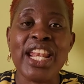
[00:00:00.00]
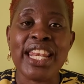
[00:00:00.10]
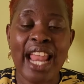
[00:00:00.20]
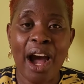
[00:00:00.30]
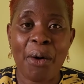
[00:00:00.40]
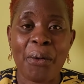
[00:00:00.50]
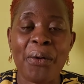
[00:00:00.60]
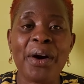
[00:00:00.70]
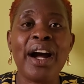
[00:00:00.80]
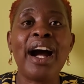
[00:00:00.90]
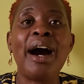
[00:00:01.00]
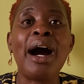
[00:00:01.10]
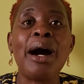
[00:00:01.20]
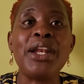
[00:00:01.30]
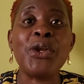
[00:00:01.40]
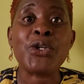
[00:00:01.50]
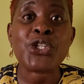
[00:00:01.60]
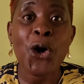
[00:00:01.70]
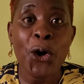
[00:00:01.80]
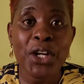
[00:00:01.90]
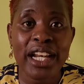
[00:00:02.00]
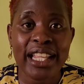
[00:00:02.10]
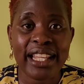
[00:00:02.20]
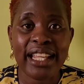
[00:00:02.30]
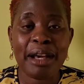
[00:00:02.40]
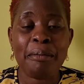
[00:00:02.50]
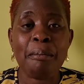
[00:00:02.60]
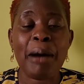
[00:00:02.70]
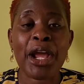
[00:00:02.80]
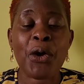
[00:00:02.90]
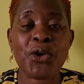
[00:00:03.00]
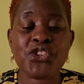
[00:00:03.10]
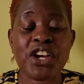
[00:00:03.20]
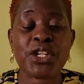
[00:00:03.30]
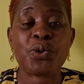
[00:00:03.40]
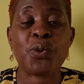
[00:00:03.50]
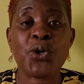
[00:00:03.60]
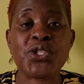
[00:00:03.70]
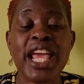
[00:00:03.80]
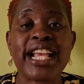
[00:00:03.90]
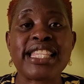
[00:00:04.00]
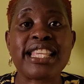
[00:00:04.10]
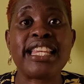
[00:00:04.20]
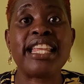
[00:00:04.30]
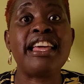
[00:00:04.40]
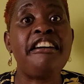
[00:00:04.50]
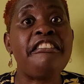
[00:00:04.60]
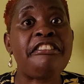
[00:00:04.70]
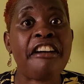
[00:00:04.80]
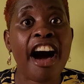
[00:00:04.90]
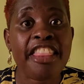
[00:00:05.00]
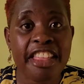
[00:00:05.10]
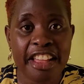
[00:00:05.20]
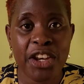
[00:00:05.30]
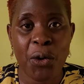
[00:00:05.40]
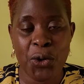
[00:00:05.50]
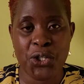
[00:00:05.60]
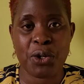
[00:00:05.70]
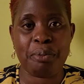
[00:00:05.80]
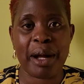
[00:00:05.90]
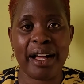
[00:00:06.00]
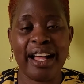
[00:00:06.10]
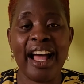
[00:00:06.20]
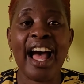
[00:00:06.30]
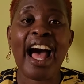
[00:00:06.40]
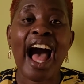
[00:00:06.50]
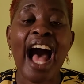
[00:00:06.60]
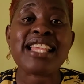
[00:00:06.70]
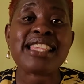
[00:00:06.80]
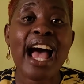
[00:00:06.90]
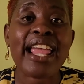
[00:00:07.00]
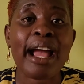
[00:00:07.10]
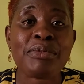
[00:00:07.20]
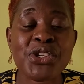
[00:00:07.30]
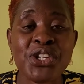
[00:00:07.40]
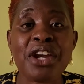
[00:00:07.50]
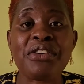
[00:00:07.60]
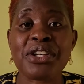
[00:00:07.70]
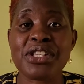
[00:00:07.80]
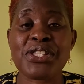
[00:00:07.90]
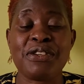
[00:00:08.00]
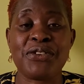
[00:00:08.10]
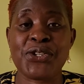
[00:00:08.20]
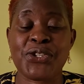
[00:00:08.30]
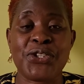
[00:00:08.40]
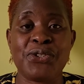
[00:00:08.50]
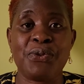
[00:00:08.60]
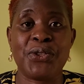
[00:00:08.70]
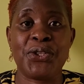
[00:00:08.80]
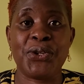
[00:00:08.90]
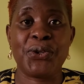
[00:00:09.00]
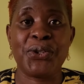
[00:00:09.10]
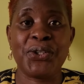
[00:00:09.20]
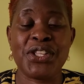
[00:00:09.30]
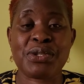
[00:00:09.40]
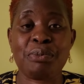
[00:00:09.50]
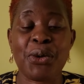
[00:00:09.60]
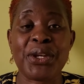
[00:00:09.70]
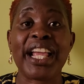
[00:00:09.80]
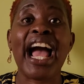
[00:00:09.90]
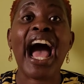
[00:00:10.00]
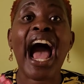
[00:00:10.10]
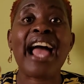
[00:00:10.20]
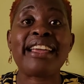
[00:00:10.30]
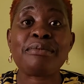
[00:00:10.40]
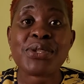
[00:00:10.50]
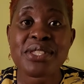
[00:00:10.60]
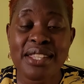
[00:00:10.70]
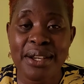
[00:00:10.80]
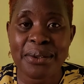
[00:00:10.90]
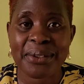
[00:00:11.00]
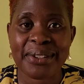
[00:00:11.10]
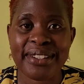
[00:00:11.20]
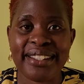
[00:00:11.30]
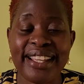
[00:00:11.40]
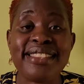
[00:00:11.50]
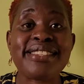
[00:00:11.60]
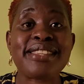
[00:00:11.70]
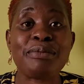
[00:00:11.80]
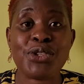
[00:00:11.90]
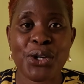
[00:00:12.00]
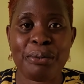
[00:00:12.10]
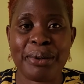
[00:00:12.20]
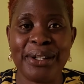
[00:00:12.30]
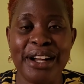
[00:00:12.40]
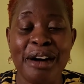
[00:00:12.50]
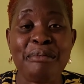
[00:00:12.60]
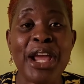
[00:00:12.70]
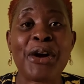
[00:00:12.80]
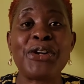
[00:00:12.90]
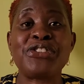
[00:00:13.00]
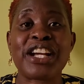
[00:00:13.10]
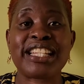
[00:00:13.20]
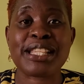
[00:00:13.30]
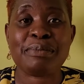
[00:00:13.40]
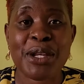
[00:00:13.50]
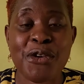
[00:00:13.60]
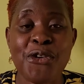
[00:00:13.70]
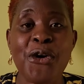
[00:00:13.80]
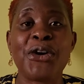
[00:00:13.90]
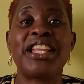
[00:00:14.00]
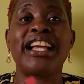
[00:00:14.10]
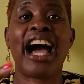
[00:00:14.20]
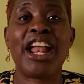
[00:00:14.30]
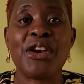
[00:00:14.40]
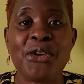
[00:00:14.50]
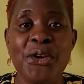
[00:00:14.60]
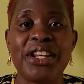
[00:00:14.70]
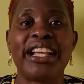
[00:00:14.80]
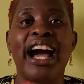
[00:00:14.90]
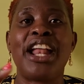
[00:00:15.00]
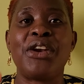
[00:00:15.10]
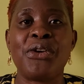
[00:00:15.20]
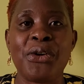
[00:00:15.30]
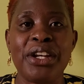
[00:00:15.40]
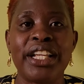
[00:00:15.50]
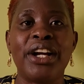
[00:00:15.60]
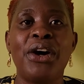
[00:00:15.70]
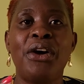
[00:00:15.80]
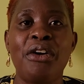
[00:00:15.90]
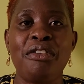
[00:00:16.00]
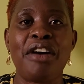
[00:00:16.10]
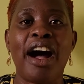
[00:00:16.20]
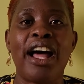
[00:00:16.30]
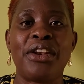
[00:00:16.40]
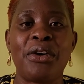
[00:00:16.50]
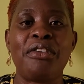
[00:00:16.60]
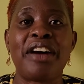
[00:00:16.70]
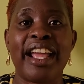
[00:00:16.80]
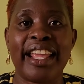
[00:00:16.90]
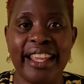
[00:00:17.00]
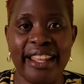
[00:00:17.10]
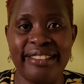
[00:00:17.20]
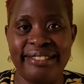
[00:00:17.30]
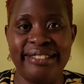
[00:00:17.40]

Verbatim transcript: Now, not only my contract was extended farther than October, as I am sharing this devotion with you this morning, I am still in the same job. My contract has been rolling and rolling and rolling over and over again.